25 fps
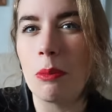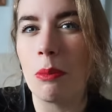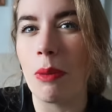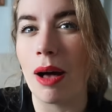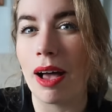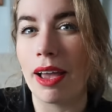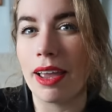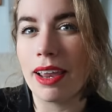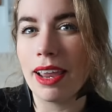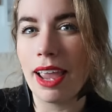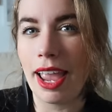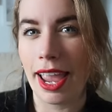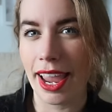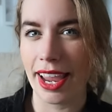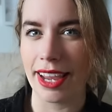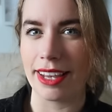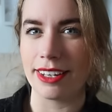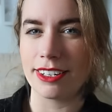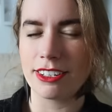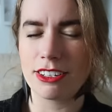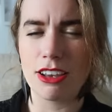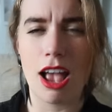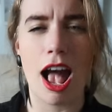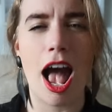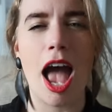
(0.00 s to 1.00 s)
my
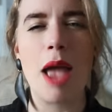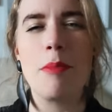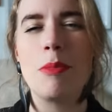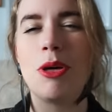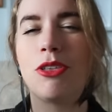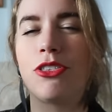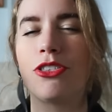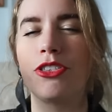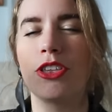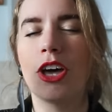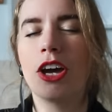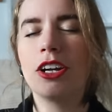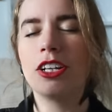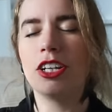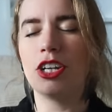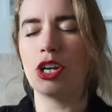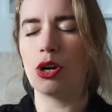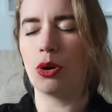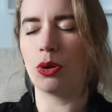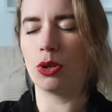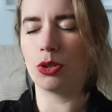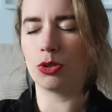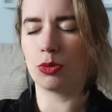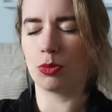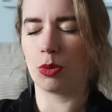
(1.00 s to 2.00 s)
age. I'm a
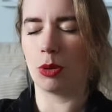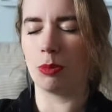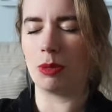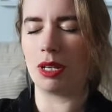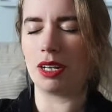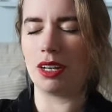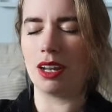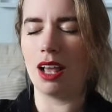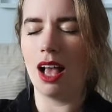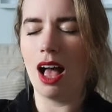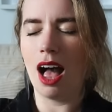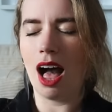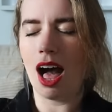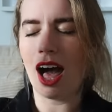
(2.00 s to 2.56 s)
30-year-old woman.